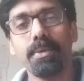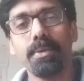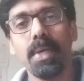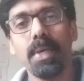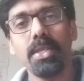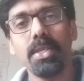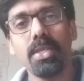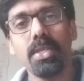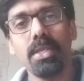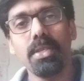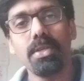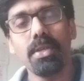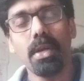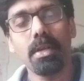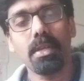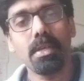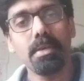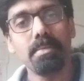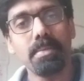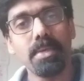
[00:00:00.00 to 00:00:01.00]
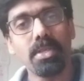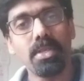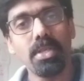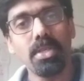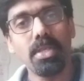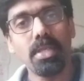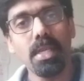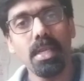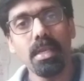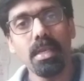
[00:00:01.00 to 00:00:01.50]
question, short
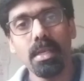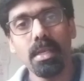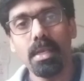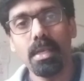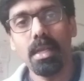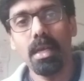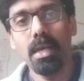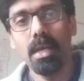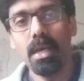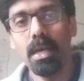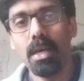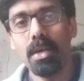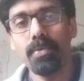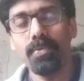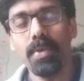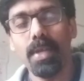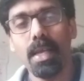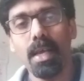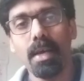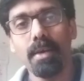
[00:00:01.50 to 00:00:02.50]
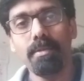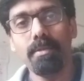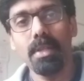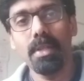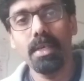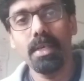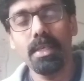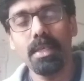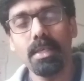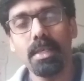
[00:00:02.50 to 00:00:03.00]
composition we have
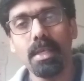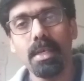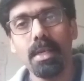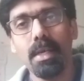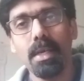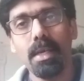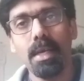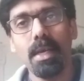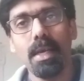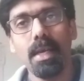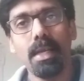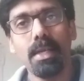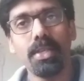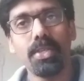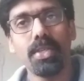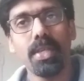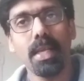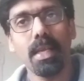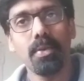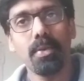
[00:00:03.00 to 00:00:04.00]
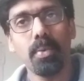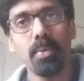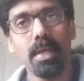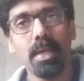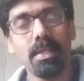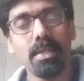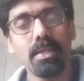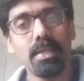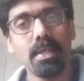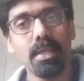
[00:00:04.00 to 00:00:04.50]
learned. And second
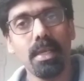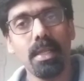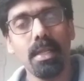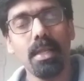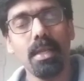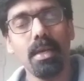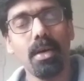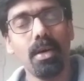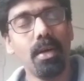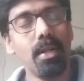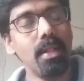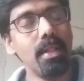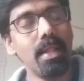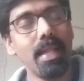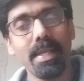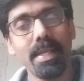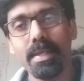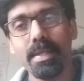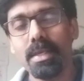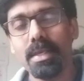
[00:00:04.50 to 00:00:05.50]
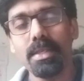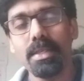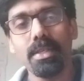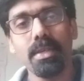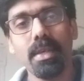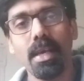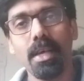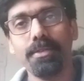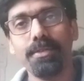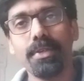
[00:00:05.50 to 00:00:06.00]
one is all letters.
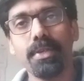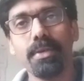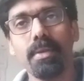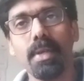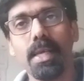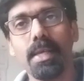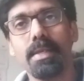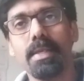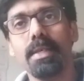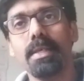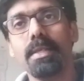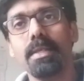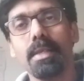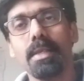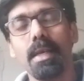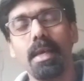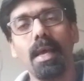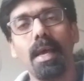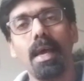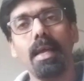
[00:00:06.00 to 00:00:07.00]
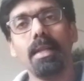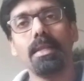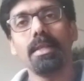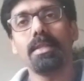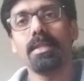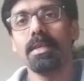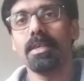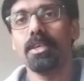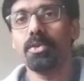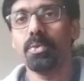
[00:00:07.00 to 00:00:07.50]
You have two letters. And the
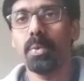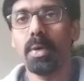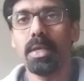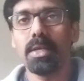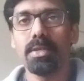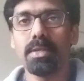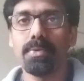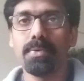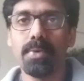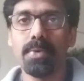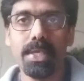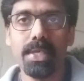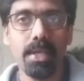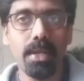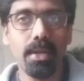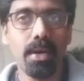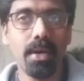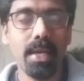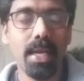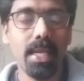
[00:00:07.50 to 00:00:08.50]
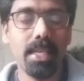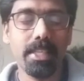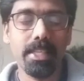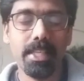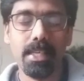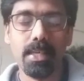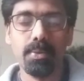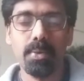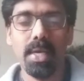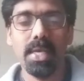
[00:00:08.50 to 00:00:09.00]
third one is a very long
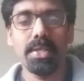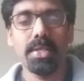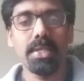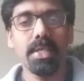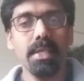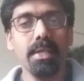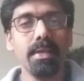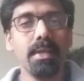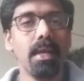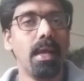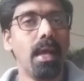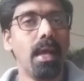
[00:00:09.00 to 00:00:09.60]
answer question,